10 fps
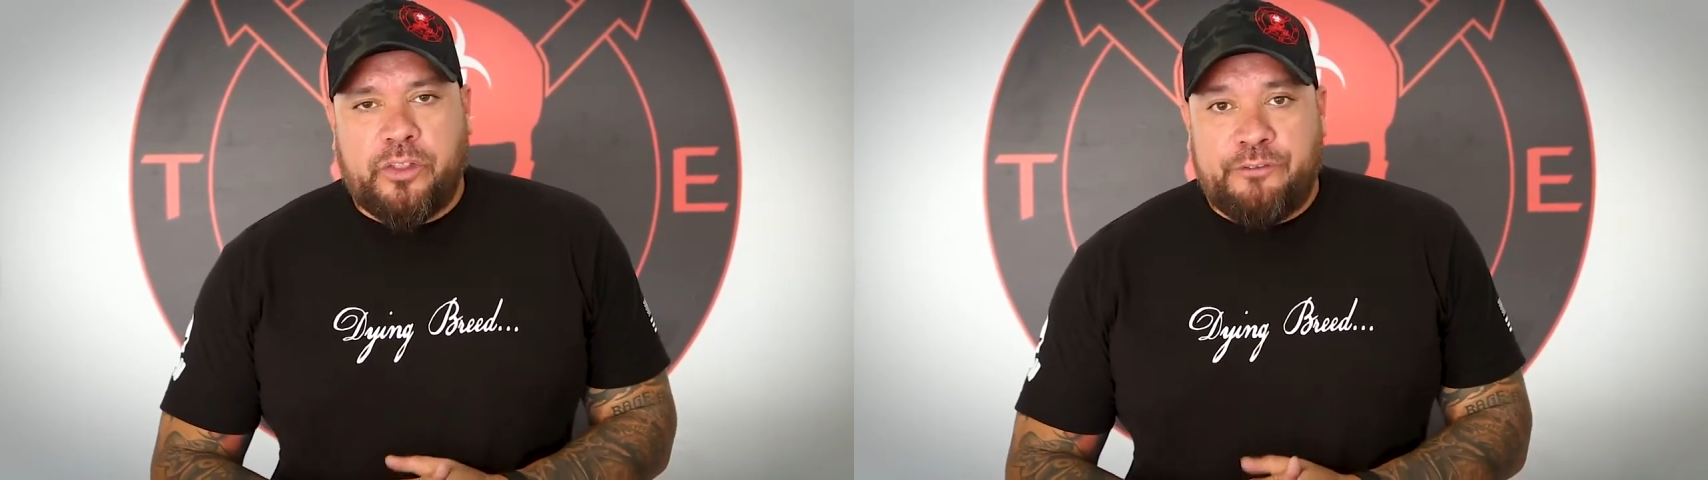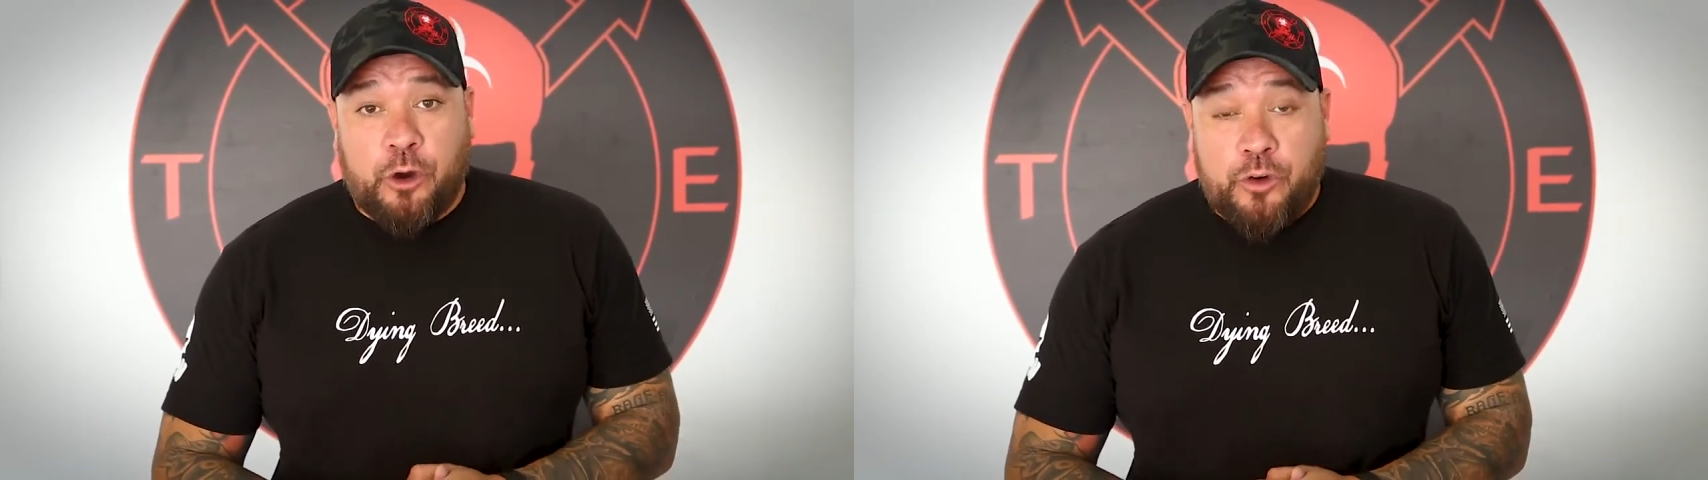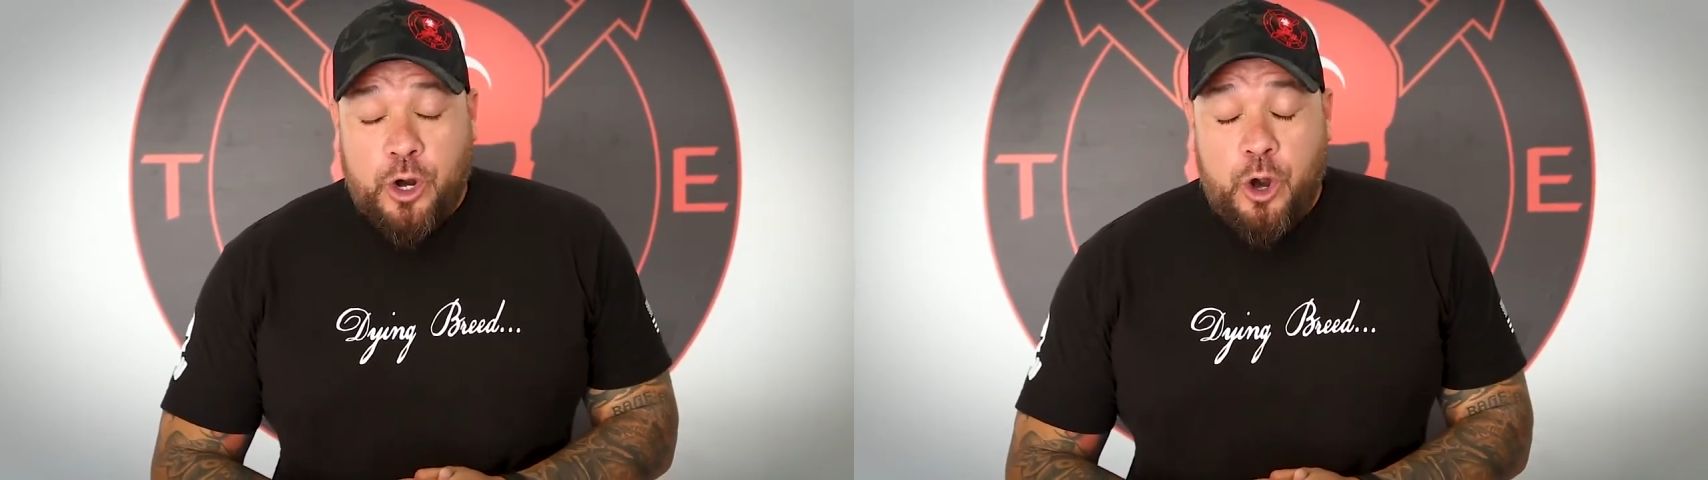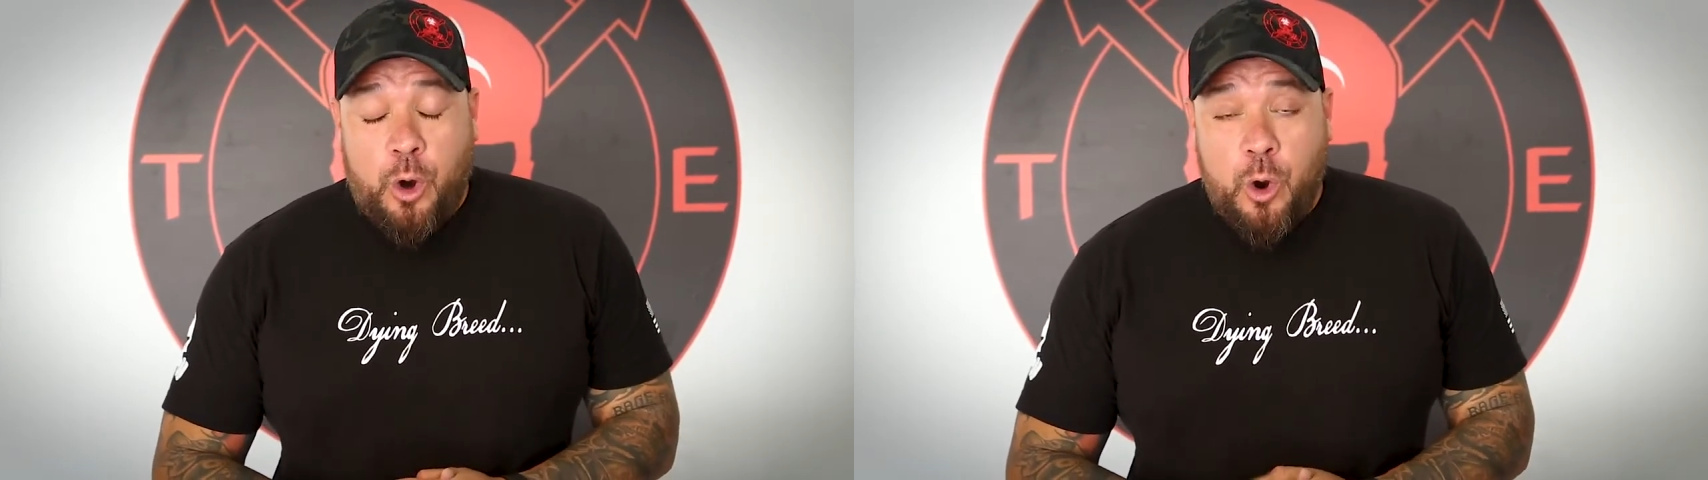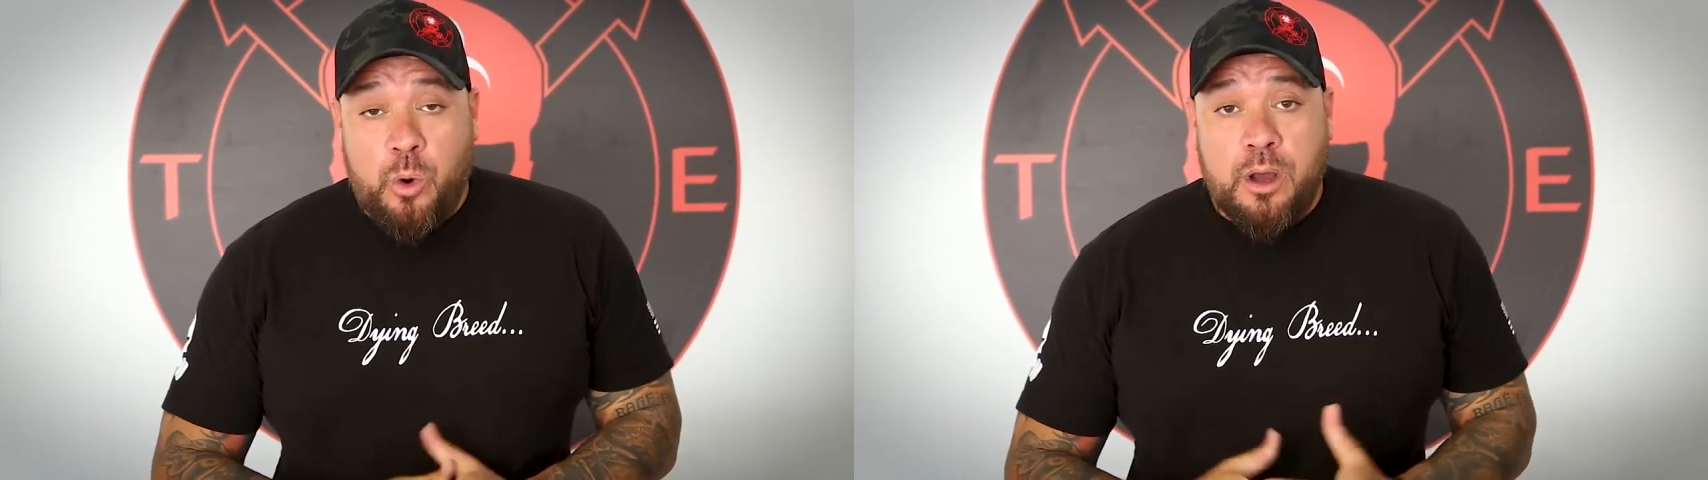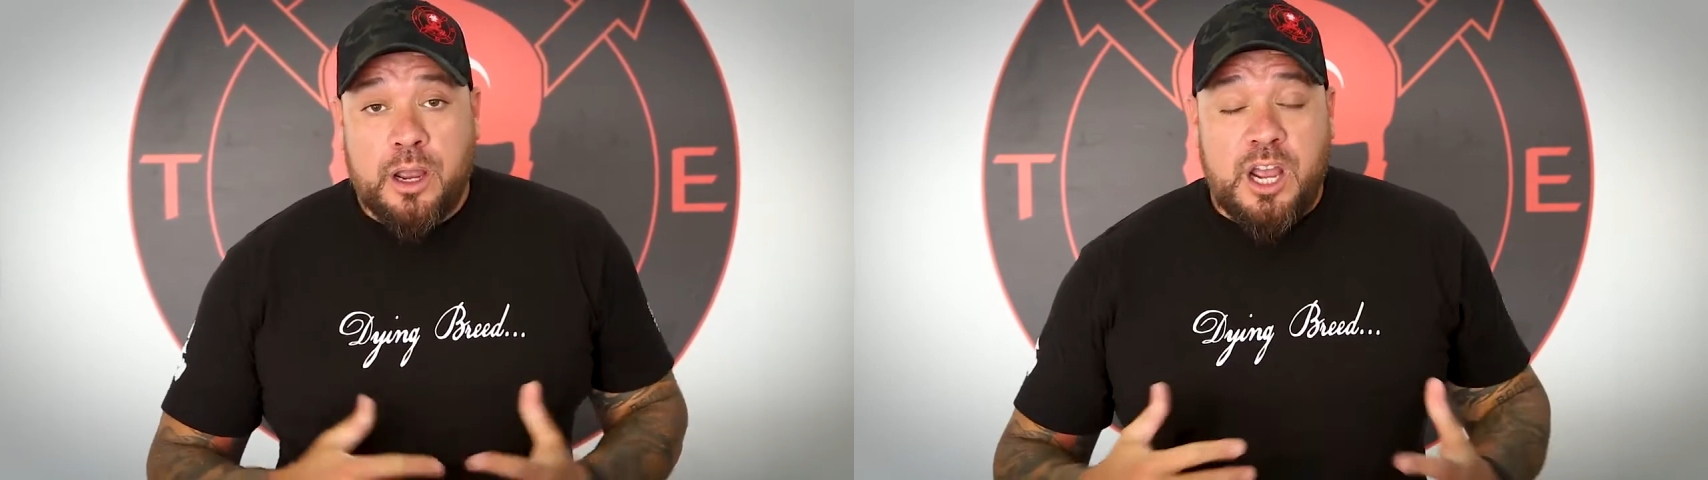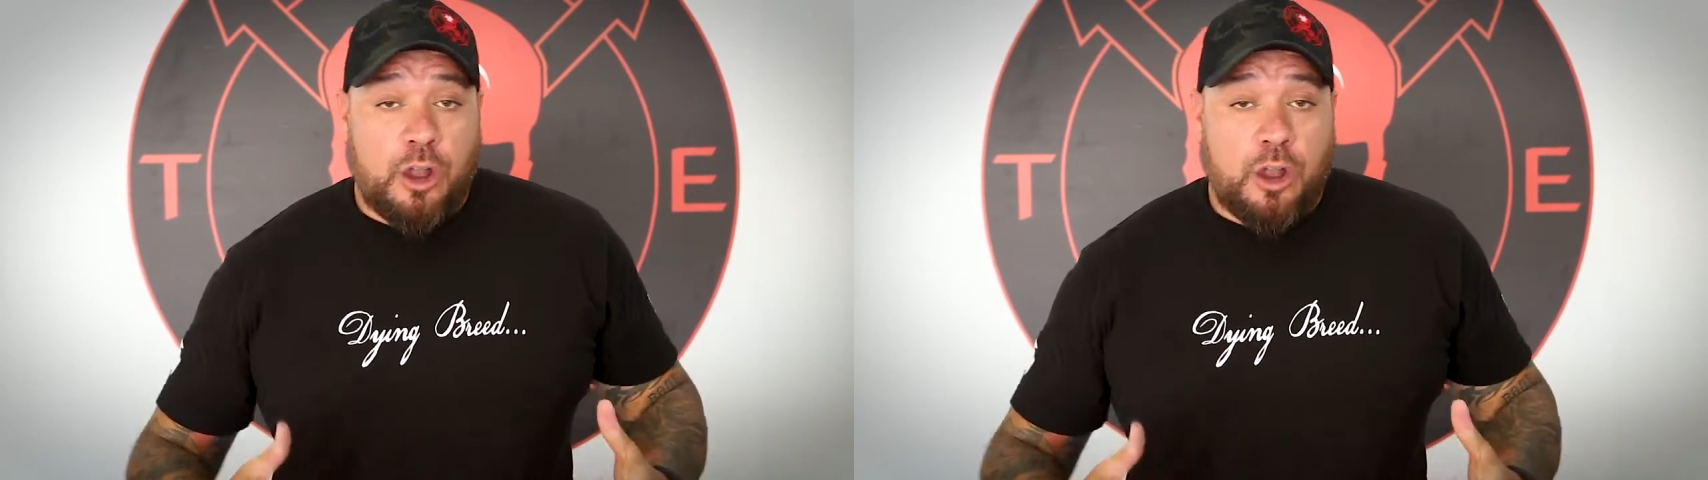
the Velcro